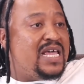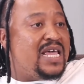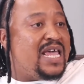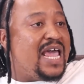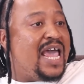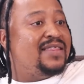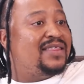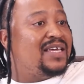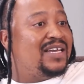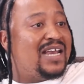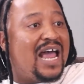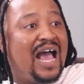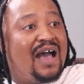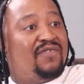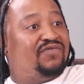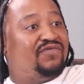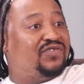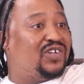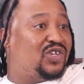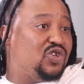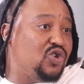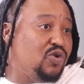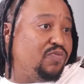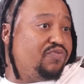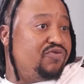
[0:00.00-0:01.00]
and then
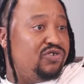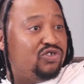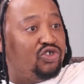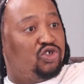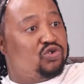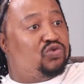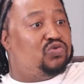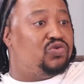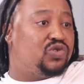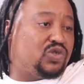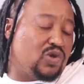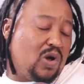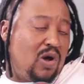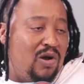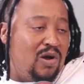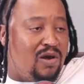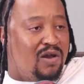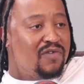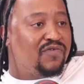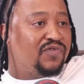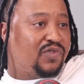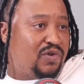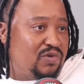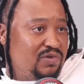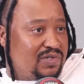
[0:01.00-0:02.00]
after you produce all
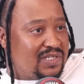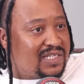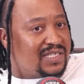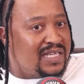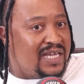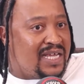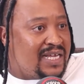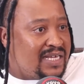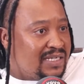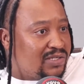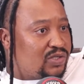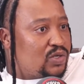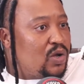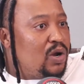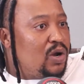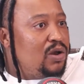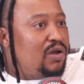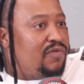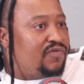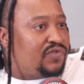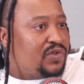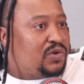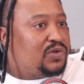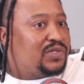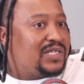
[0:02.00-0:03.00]
of those things, all
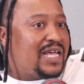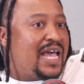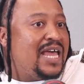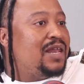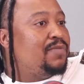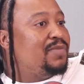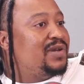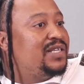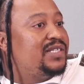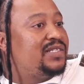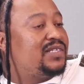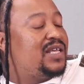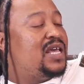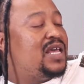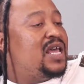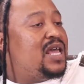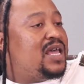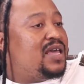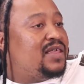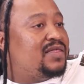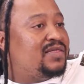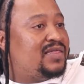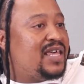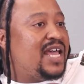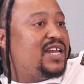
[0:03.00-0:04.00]
of those elements,
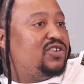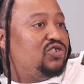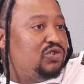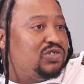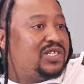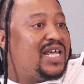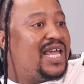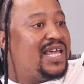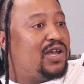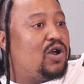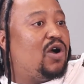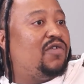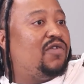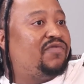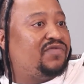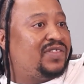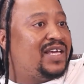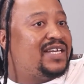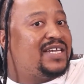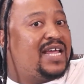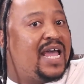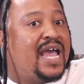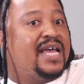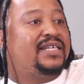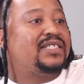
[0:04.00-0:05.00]
then you take off
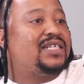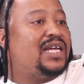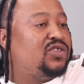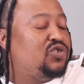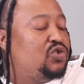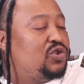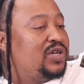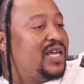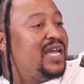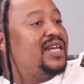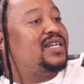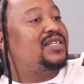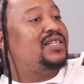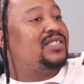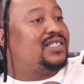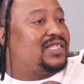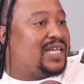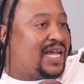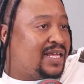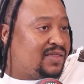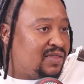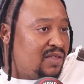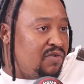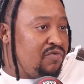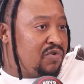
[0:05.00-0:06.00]
that hat and you get
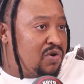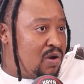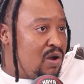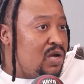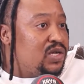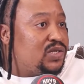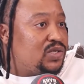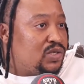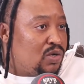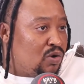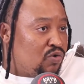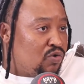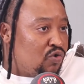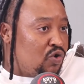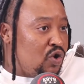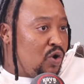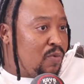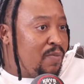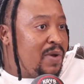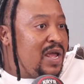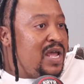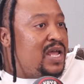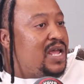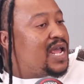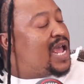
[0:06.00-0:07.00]
inside the rehearsal
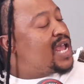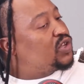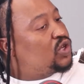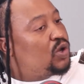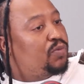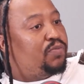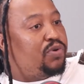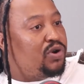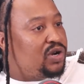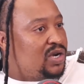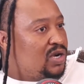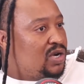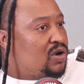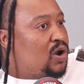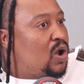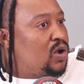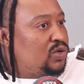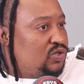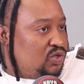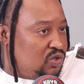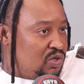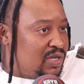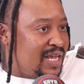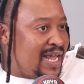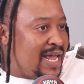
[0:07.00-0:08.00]
room and you put it all
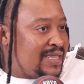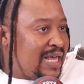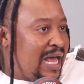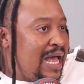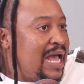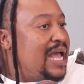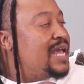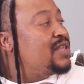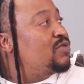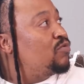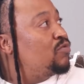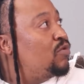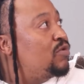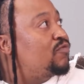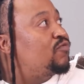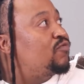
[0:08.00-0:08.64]
together. And